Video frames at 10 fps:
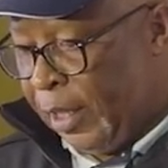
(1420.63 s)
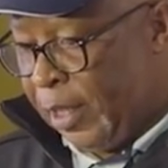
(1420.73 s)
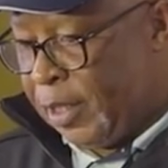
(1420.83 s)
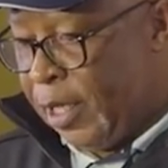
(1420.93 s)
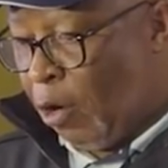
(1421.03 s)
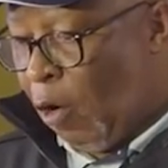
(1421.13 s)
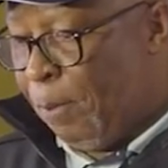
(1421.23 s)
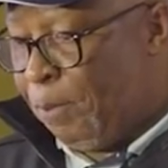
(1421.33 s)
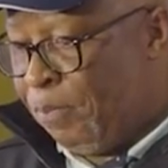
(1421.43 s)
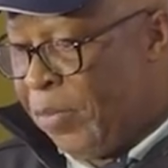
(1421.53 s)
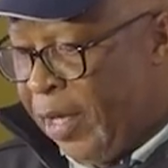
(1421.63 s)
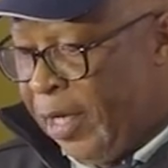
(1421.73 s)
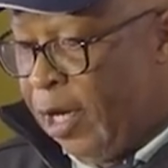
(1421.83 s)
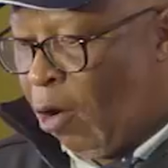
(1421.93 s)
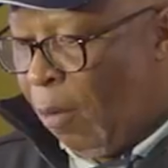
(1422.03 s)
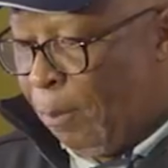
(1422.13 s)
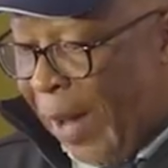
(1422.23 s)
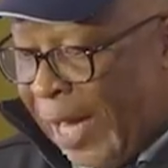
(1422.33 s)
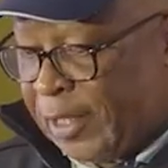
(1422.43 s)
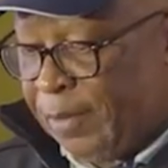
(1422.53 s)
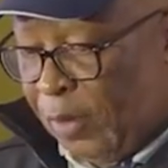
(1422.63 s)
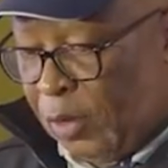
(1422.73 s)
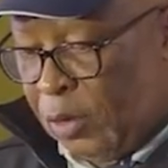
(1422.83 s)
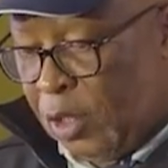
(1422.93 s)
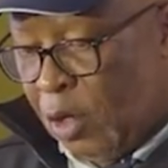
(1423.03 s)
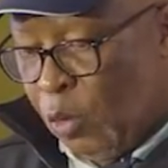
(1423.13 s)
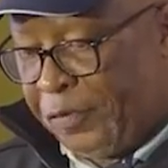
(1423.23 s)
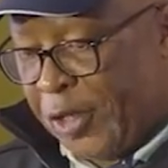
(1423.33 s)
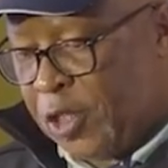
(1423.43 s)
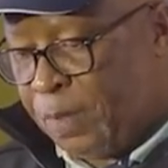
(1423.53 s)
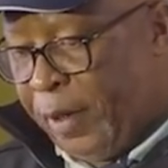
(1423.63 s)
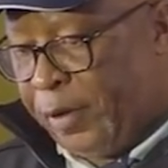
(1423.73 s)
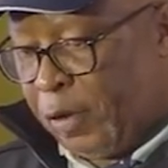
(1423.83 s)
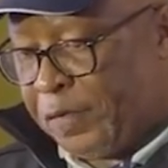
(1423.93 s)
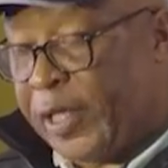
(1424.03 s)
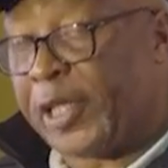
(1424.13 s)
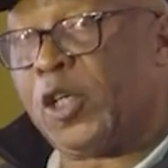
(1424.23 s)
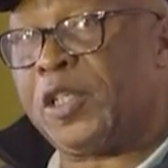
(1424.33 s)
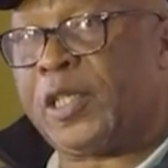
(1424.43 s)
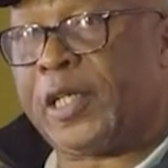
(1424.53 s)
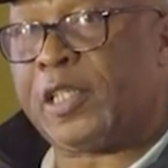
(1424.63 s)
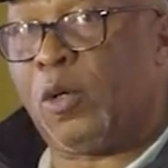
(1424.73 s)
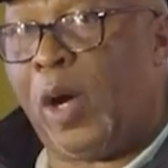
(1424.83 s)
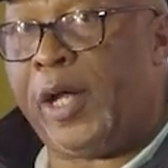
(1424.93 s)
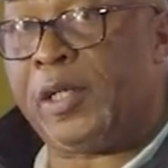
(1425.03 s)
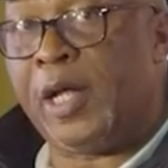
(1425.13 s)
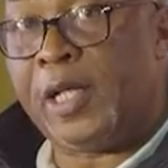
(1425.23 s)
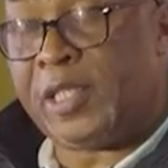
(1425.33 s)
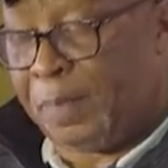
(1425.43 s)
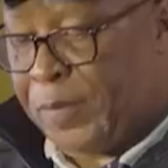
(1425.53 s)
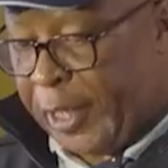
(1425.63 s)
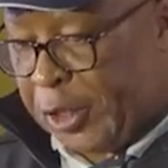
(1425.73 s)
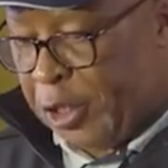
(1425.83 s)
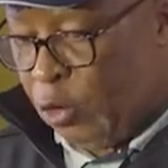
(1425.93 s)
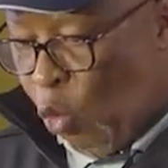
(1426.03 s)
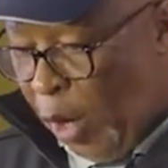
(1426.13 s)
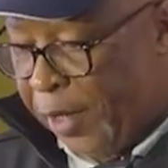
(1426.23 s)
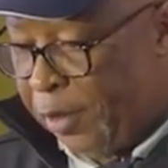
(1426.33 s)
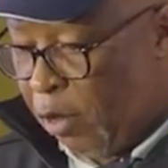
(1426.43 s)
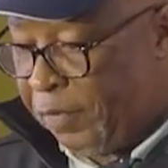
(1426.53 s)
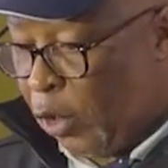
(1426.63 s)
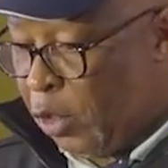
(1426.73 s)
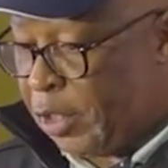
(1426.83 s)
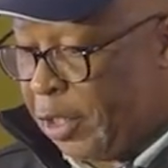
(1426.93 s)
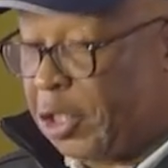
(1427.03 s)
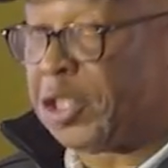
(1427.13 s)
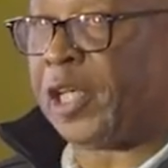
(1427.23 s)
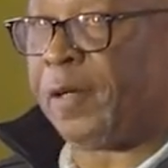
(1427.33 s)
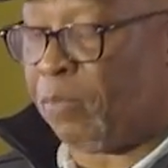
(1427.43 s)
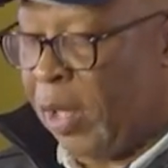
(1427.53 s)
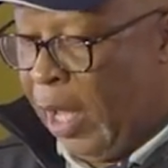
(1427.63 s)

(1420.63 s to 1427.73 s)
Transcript: is incom incompatible with the spirit of Section 61, subsection 1 of the Constitution